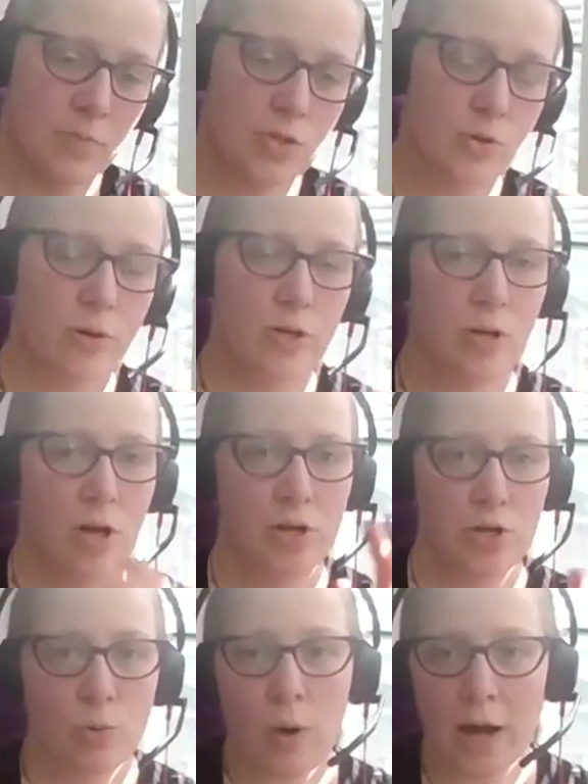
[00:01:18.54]
So a
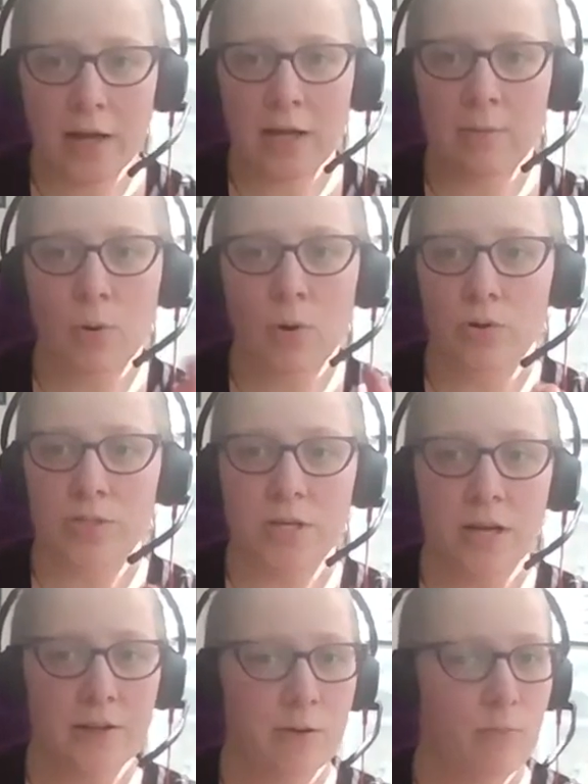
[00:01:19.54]
UI can pull
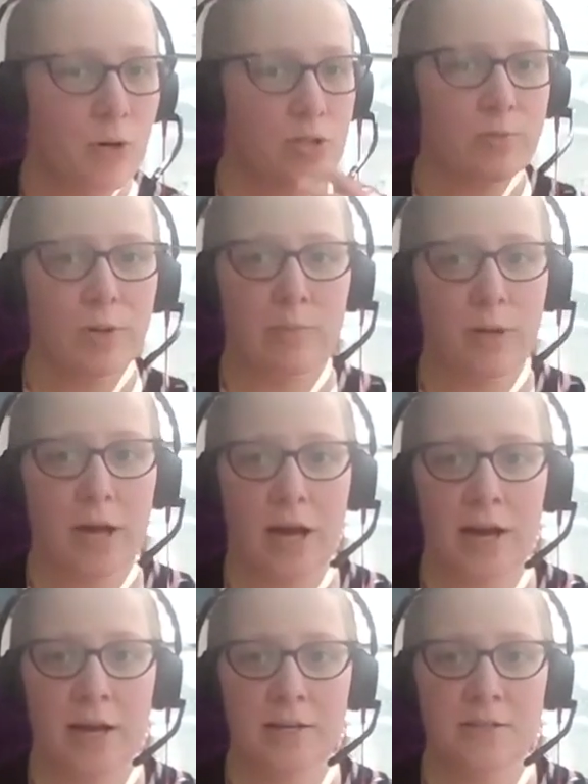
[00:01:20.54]
together multiple
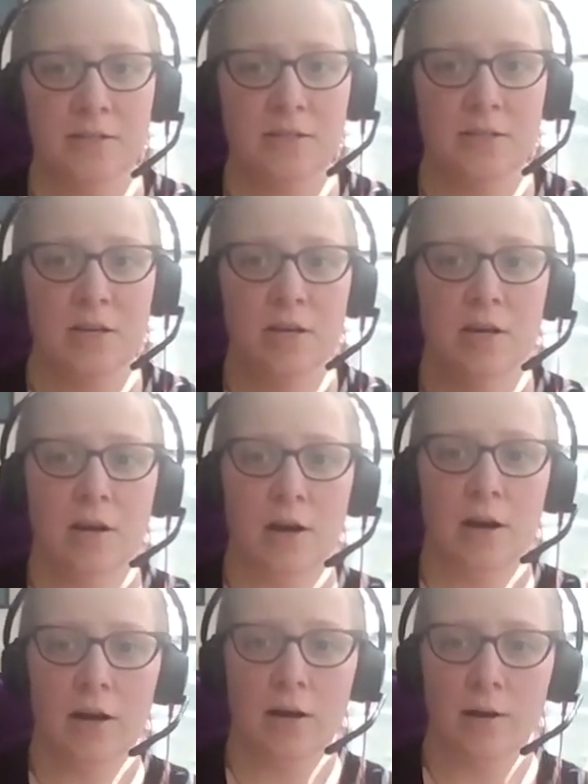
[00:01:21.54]
APIs.
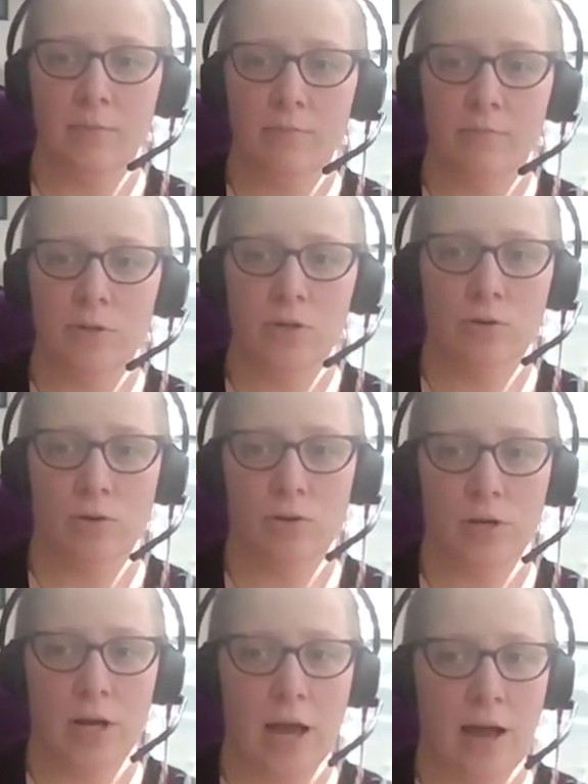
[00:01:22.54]
You
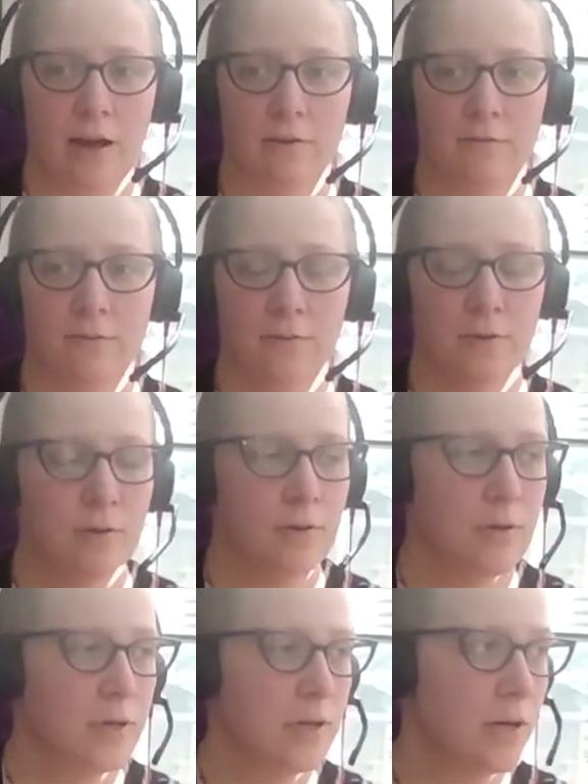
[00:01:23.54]
could have
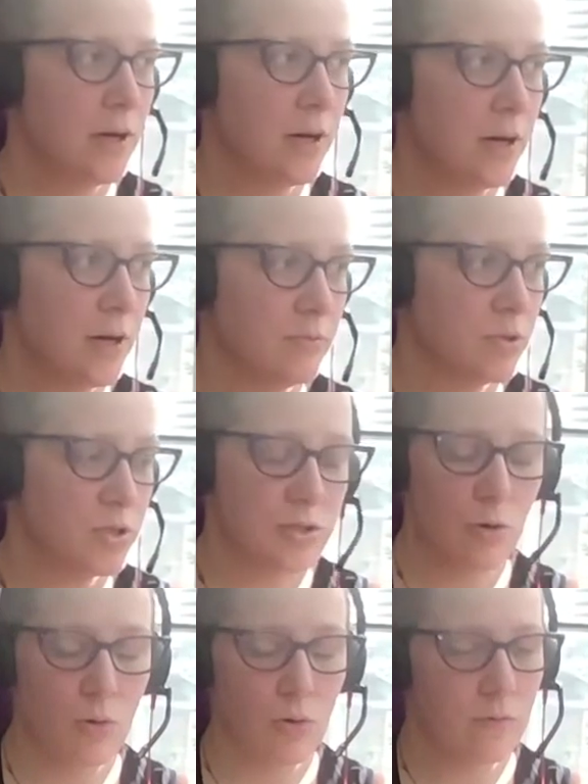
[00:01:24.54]
just
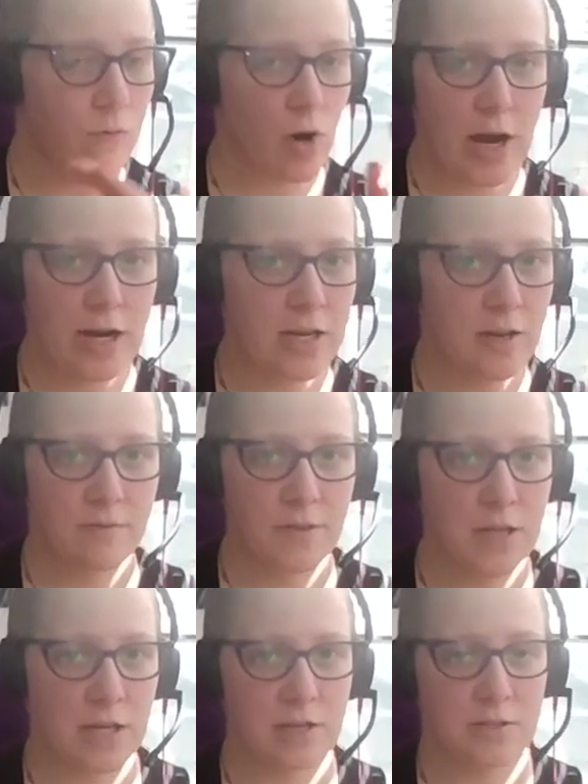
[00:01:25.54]
a whole variety of
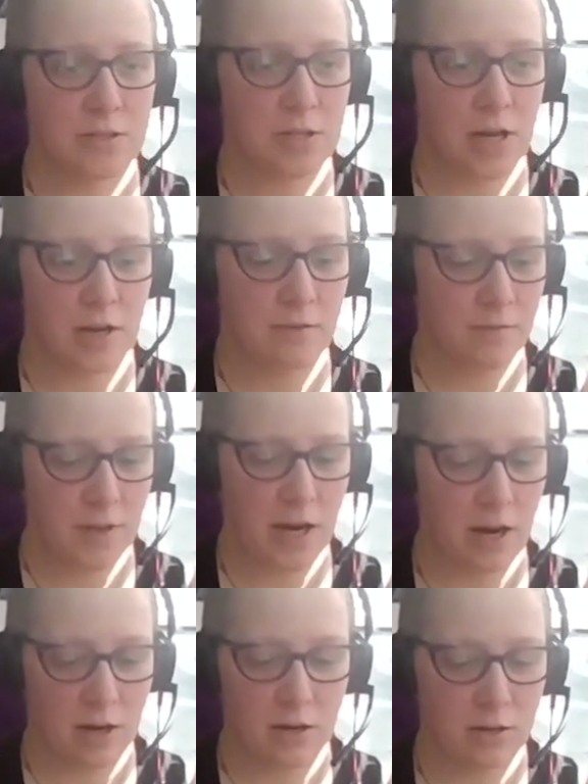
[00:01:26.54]
things kind of
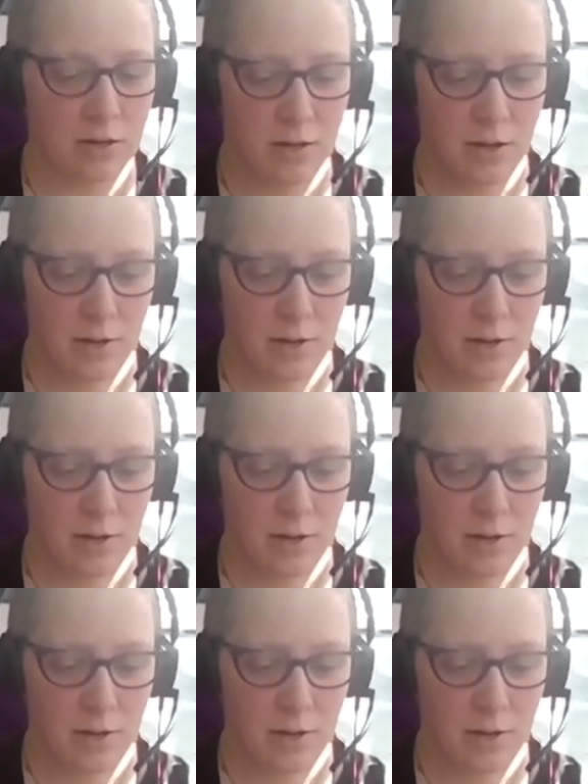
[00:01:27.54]
there